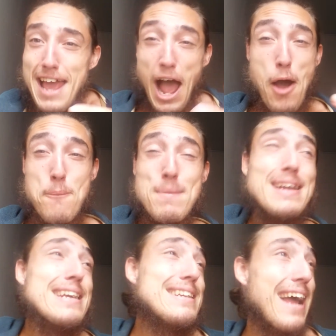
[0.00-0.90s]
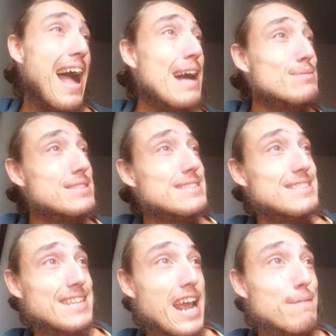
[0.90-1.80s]
How many times does
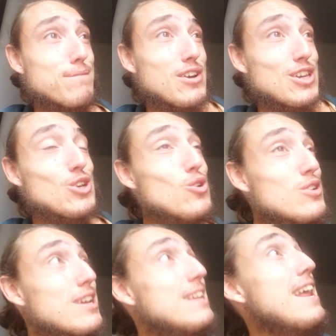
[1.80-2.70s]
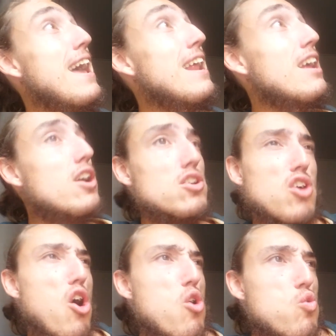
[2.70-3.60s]
it take for you to let
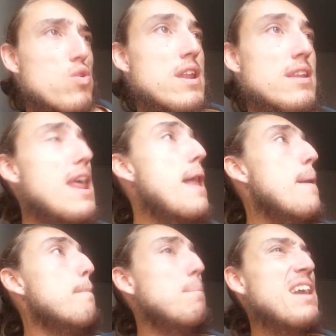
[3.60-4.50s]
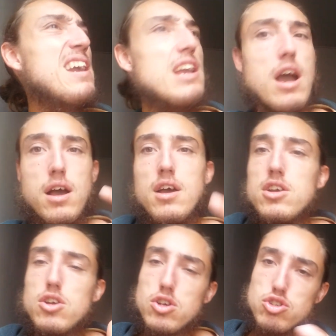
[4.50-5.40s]
go and let be
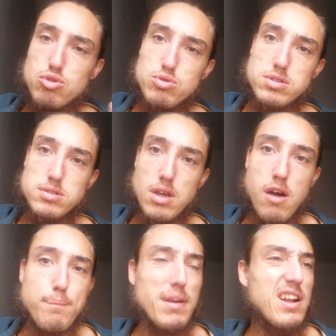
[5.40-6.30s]
your true self?